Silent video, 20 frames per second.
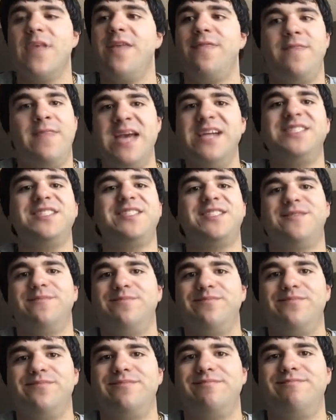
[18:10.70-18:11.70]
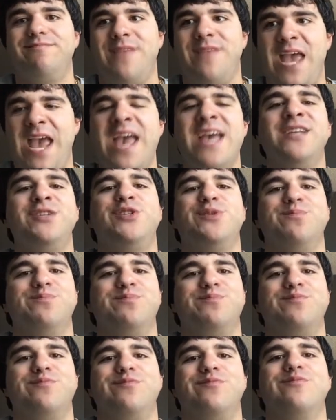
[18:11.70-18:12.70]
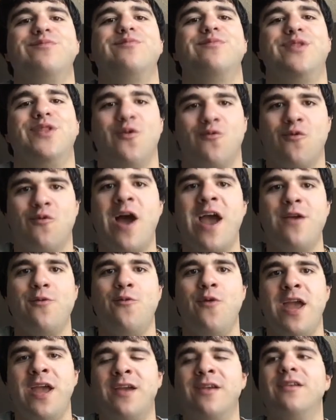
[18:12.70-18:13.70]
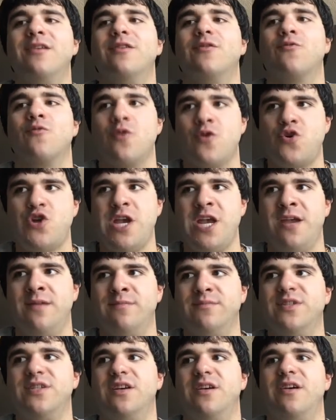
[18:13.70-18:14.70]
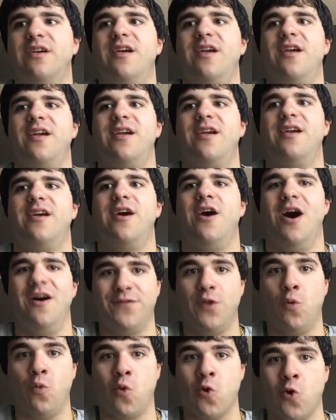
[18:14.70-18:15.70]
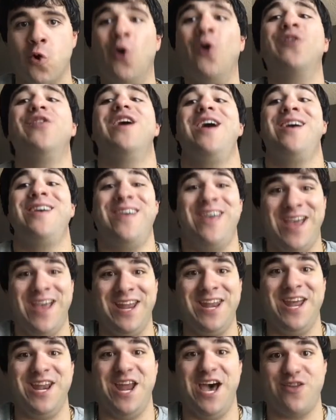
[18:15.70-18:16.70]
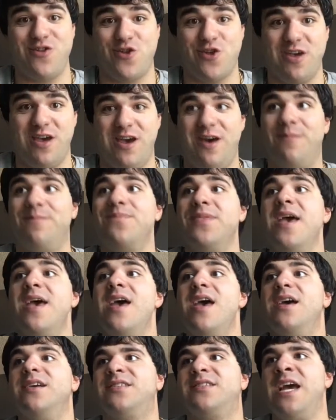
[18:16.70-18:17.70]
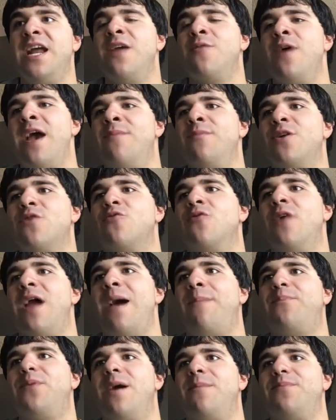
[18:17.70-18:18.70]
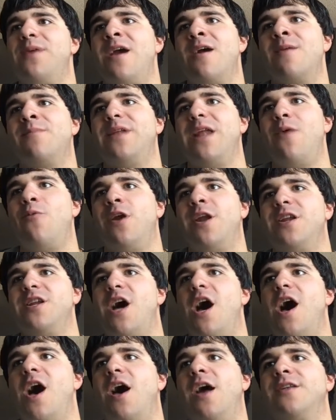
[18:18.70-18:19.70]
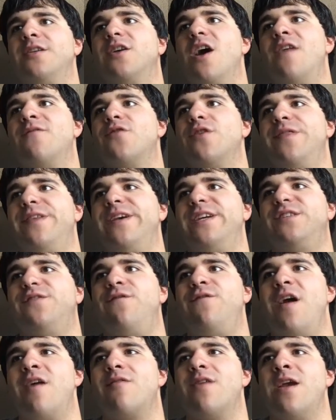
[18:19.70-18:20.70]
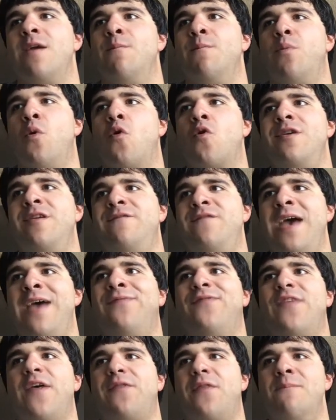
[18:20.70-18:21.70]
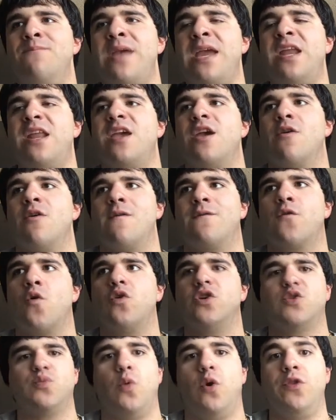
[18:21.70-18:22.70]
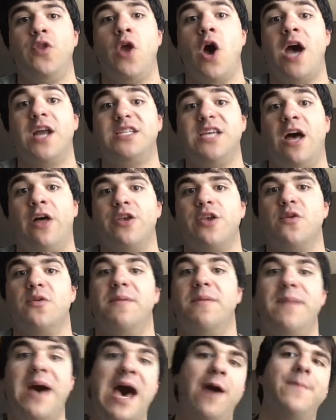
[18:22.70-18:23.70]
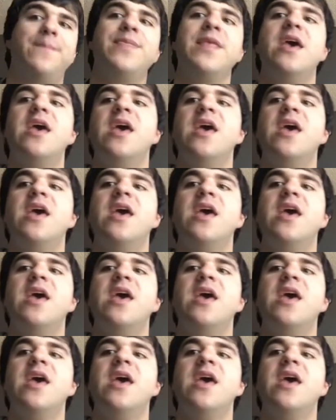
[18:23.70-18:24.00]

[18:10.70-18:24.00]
This is the right-wing regimes of the world in a nutshell. So anyway, I'm going to wrap it up here, but I wanted to uncover this very important event that the media, of course, will not tell you about.